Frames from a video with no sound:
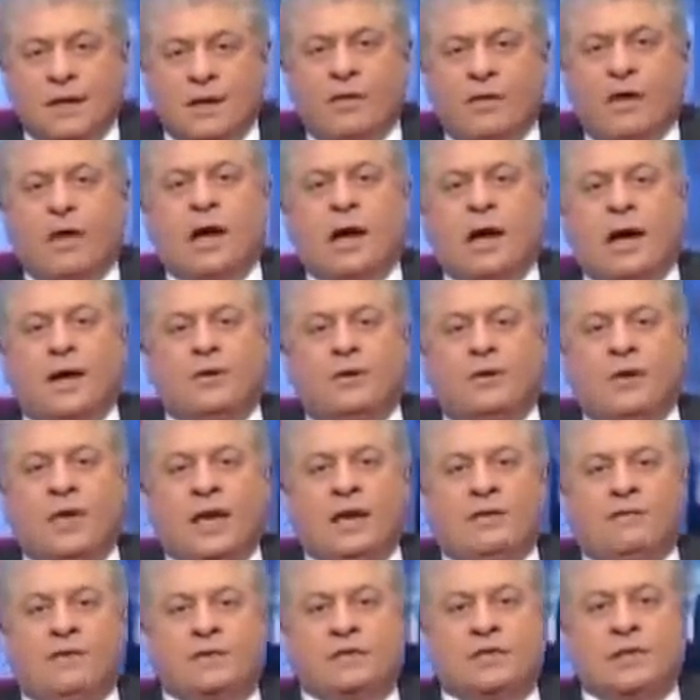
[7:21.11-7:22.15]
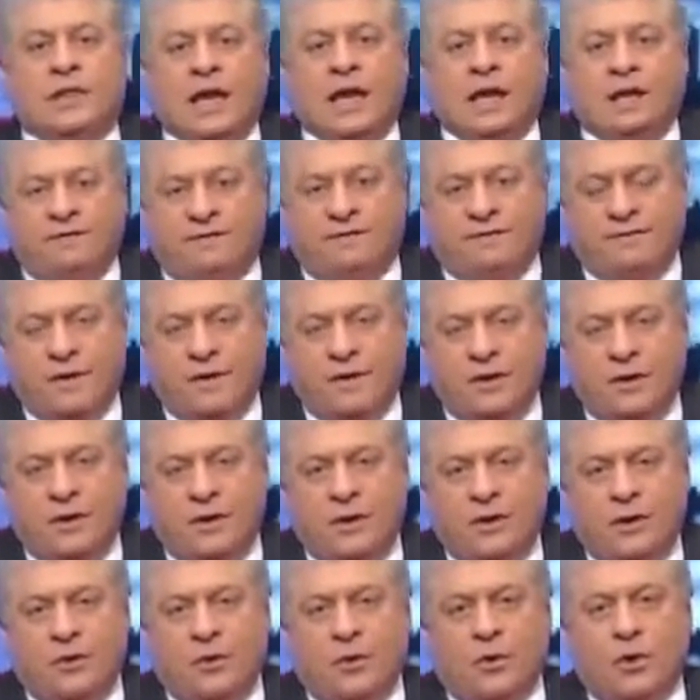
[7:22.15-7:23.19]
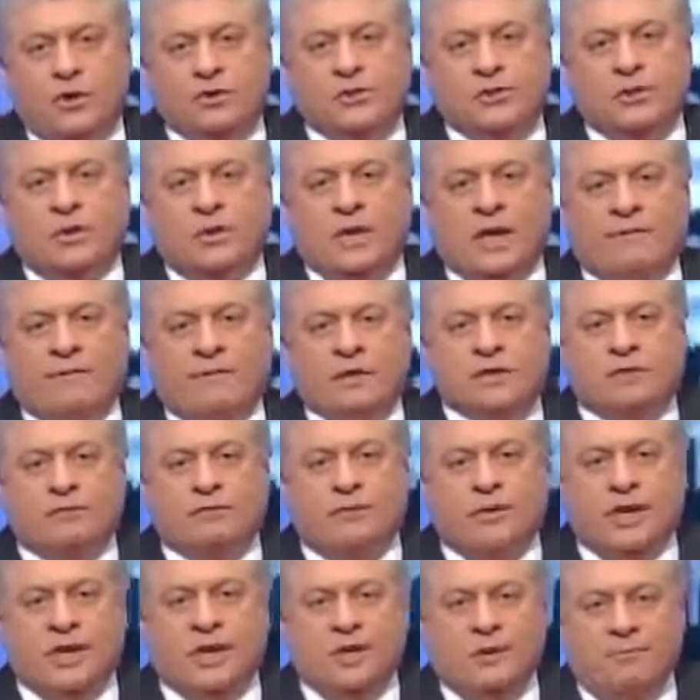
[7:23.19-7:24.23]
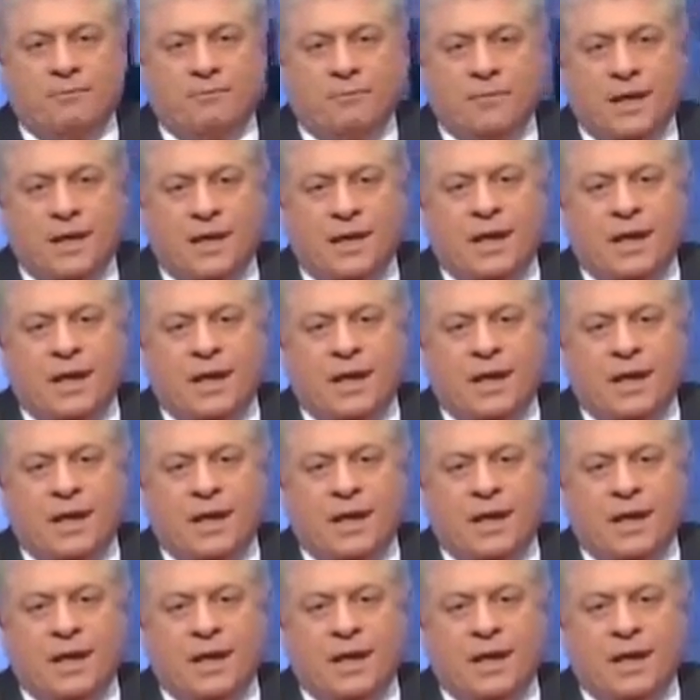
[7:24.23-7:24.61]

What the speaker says: the God who gave us life also gave us freedom.